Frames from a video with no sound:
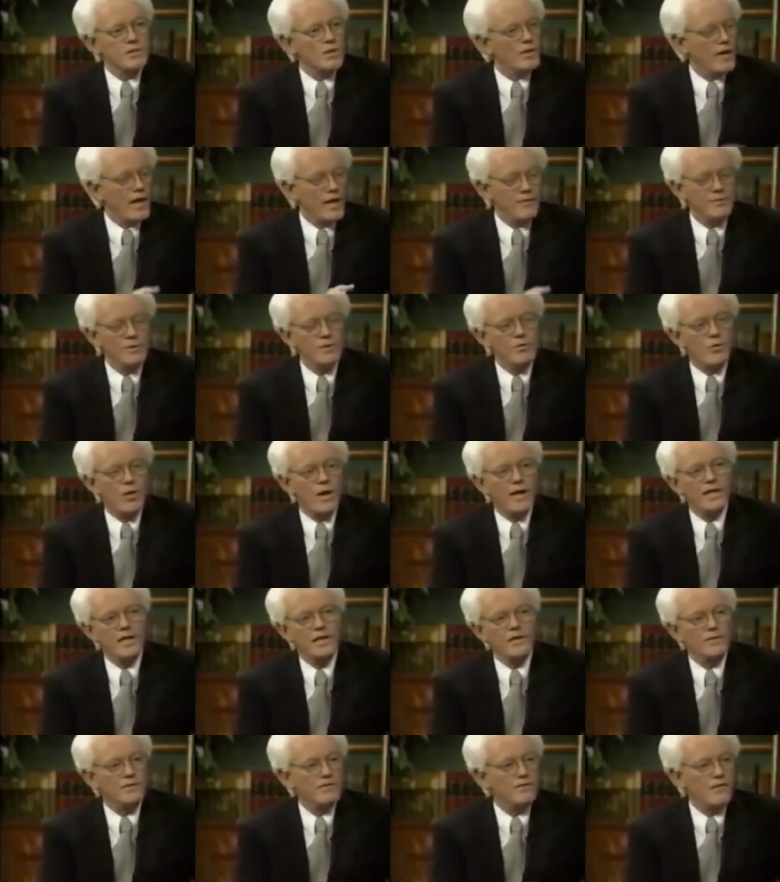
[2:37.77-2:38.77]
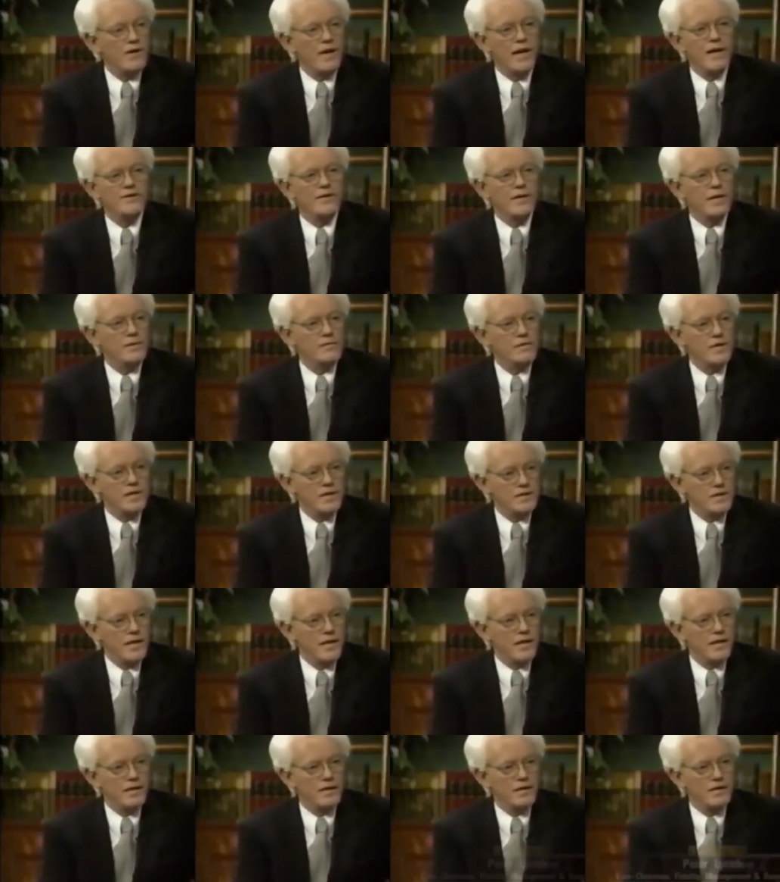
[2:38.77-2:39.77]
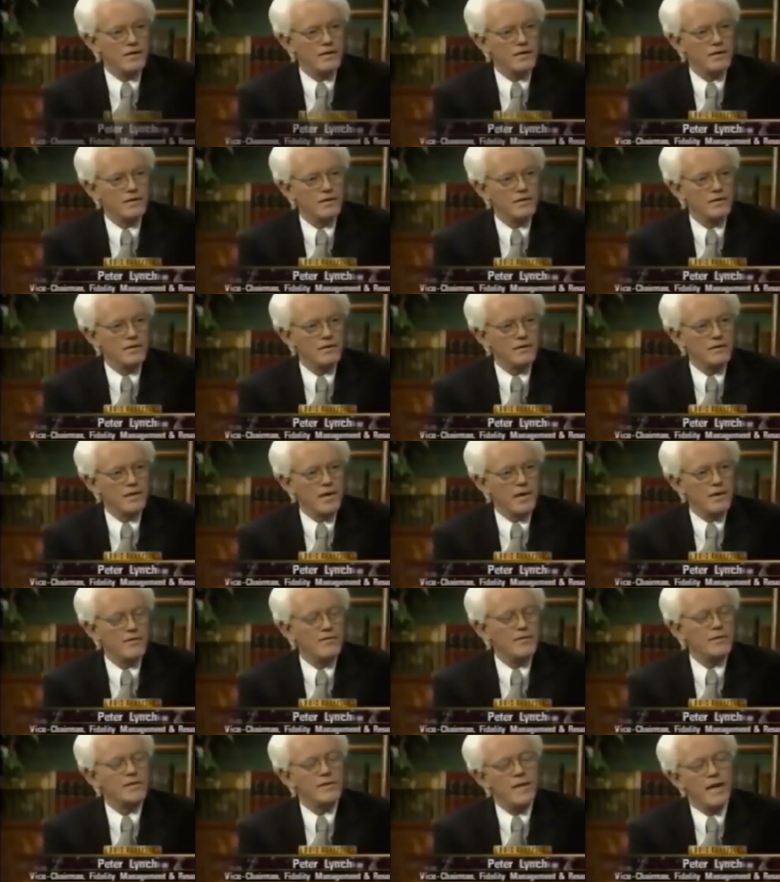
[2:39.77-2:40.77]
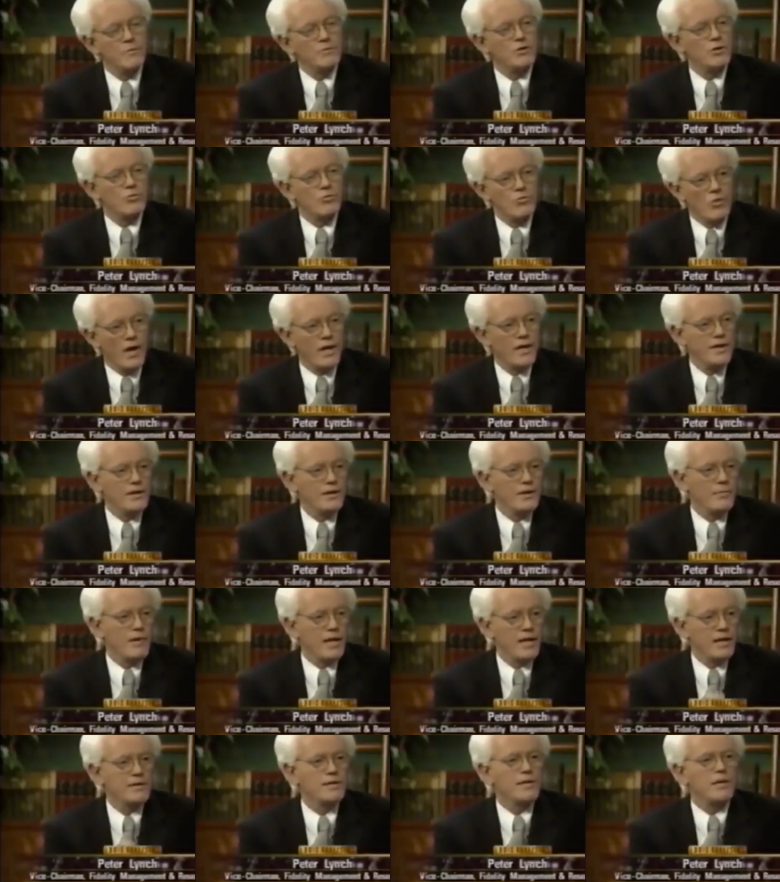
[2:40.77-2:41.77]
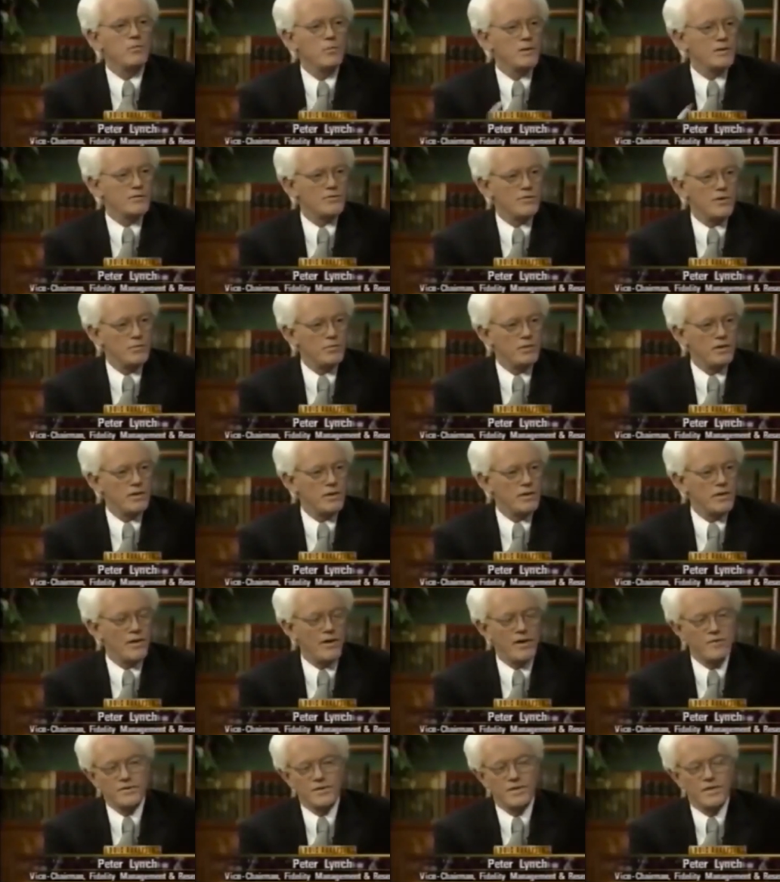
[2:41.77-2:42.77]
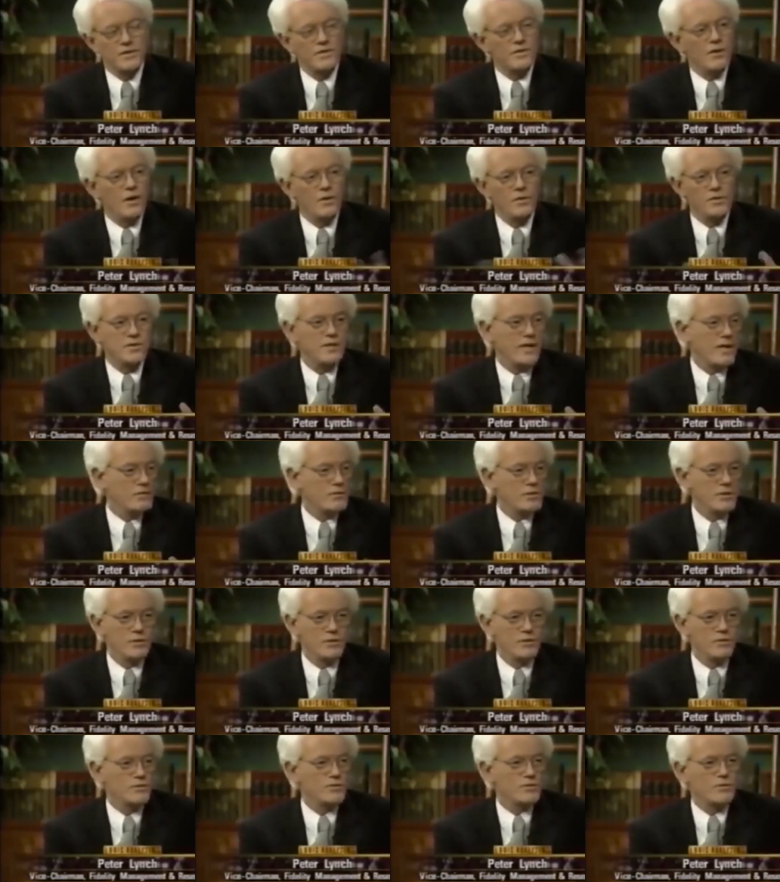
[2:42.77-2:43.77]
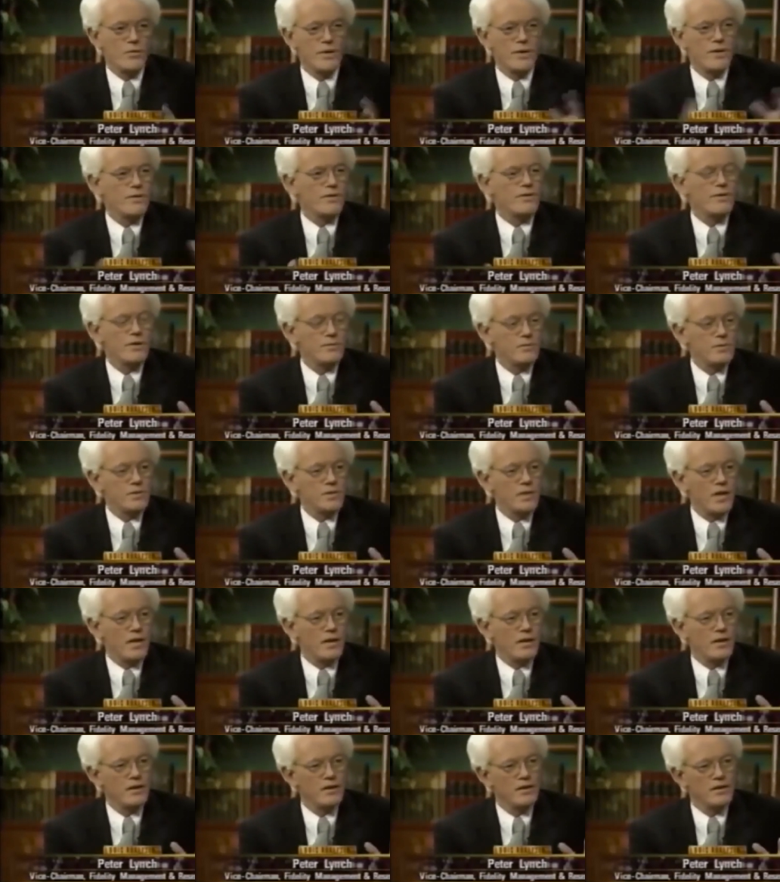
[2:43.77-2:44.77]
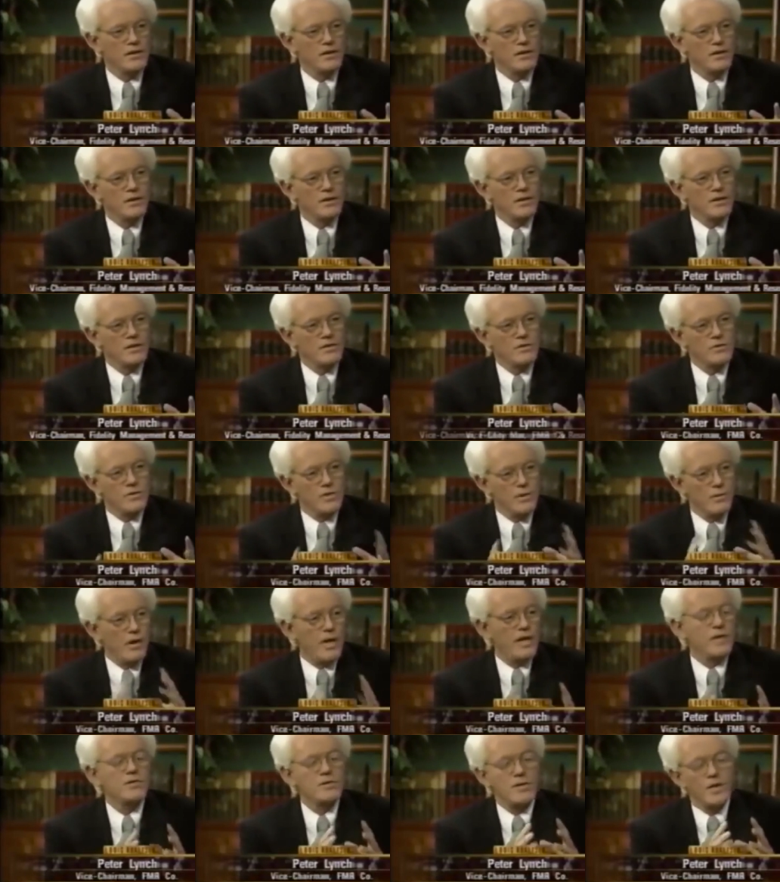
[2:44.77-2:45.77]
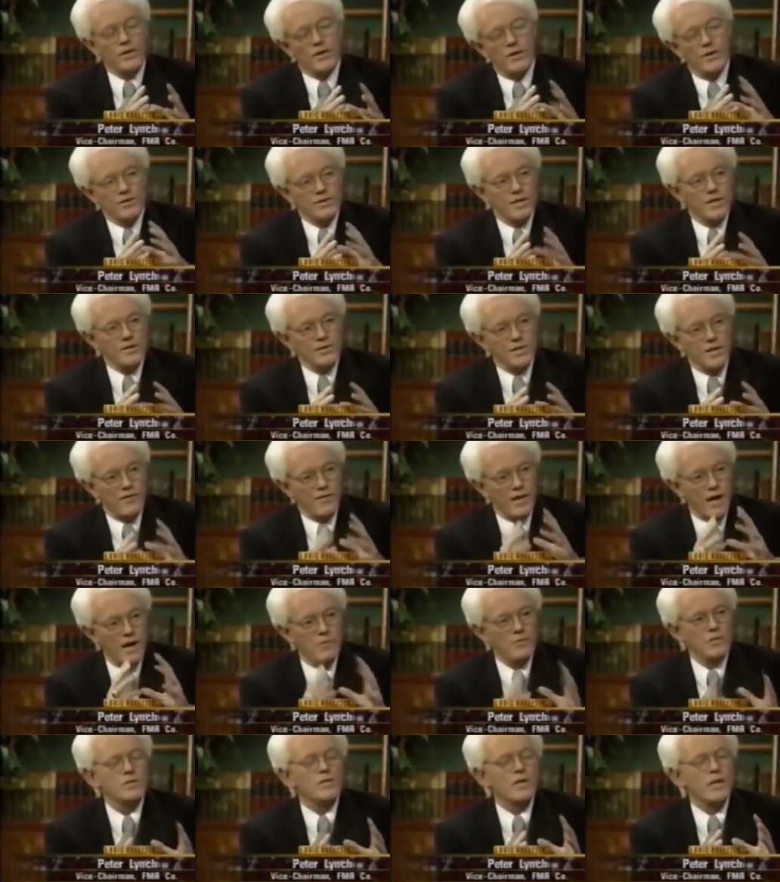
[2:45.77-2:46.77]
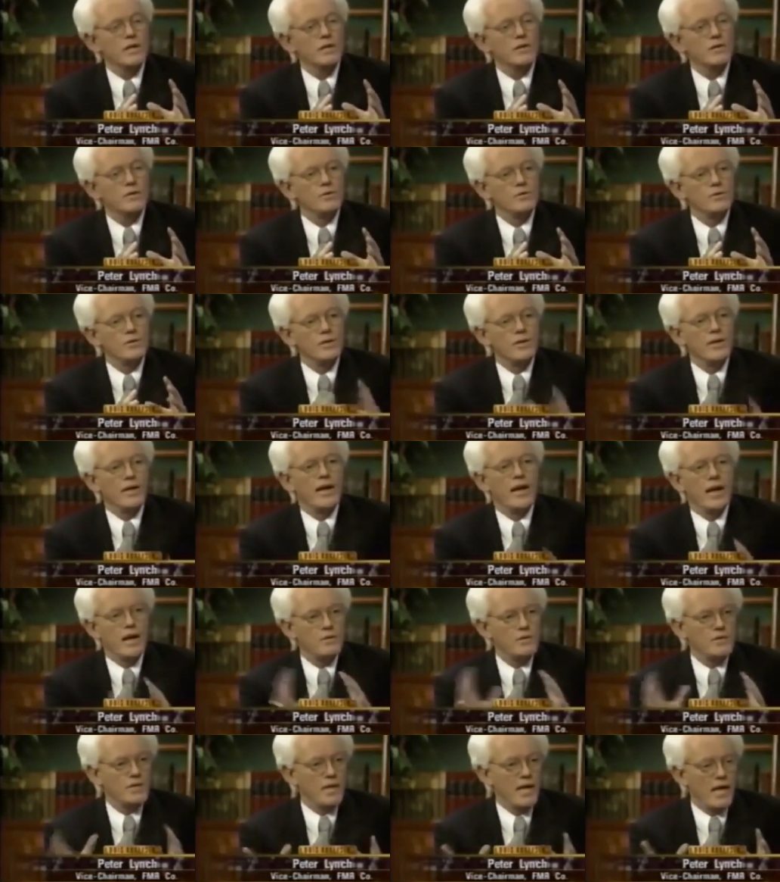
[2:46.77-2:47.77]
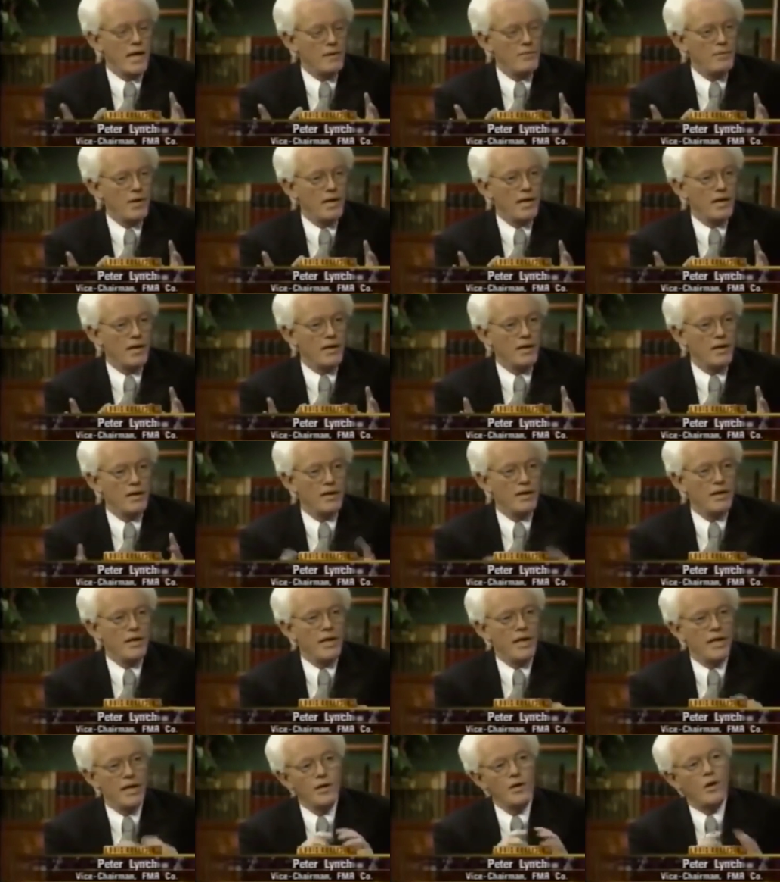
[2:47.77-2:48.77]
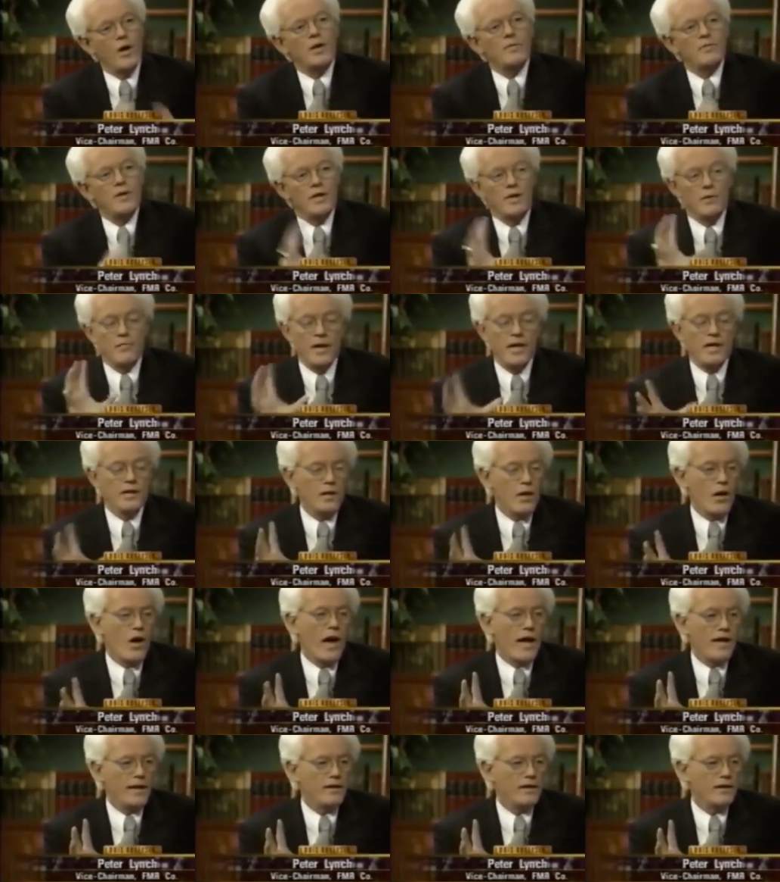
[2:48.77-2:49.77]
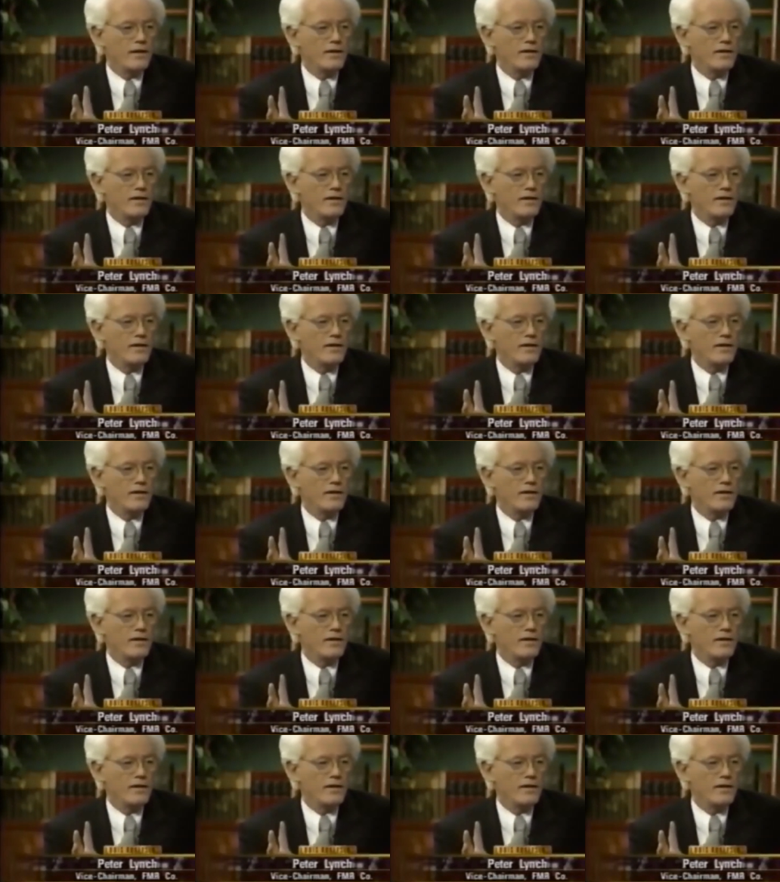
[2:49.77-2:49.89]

You don't have to be right even 5 times out of 10. If the times you're right, you make a double and triple. It offsets all those times you lose 20 or 30%. So when you buy a stock, you ought to say to yourself, how much can I lose and how much can I make? And you ought to be able to make a lot.